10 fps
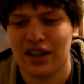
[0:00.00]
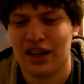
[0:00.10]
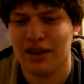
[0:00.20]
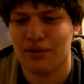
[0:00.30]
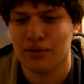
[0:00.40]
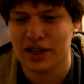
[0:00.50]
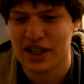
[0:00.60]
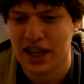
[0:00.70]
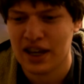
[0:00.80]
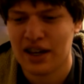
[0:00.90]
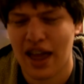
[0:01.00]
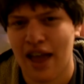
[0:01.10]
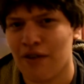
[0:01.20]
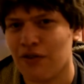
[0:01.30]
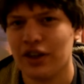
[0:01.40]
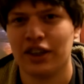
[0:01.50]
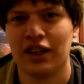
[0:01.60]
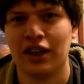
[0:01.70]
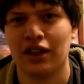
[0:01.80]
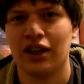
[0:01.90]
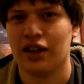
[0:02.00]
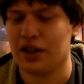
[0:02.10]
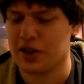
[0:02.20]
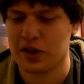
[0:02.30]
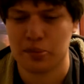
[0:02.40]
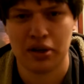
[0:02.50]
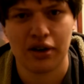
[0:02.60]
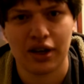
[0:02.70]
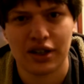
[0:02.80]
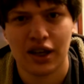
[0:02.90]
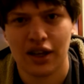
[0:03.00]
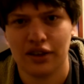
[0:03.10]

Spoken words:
It retained everything, the spirit,